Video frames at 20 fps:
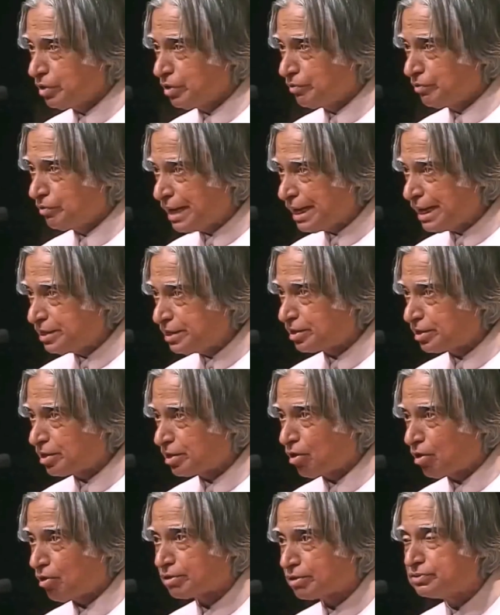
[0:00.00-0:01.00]
we have gained
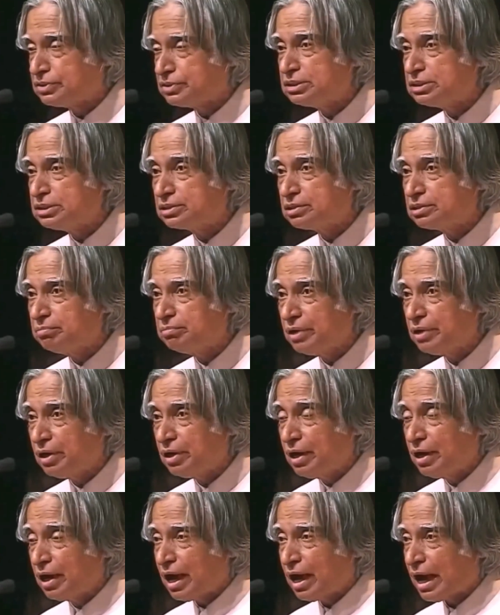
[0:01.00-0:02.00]
a lot of system,
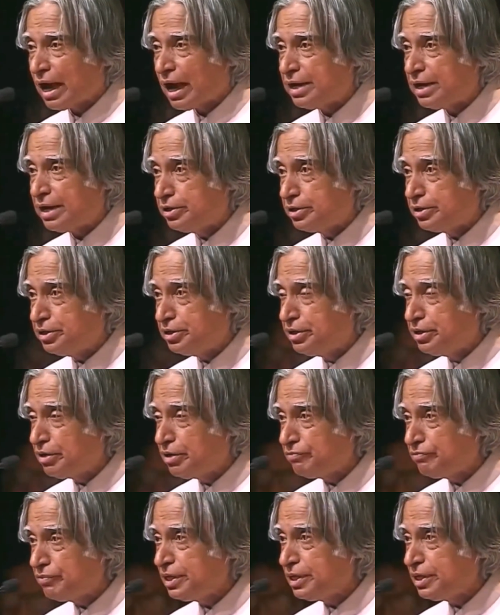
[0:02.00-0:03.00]
and
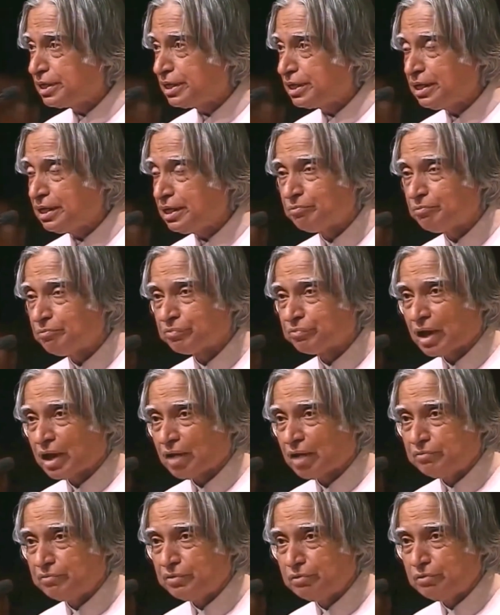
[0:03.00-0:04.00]
definitely
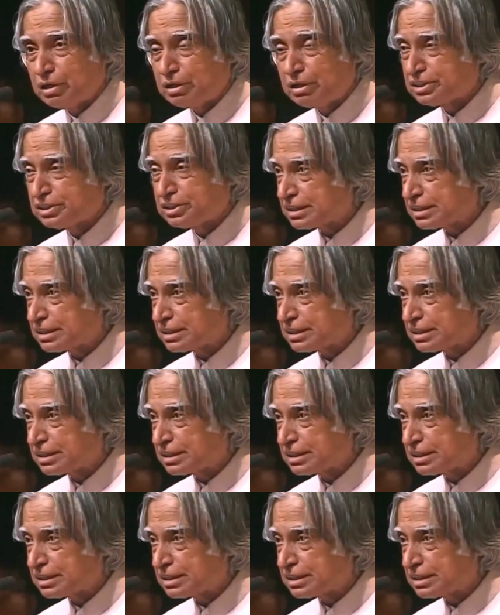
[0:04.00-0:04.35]
we will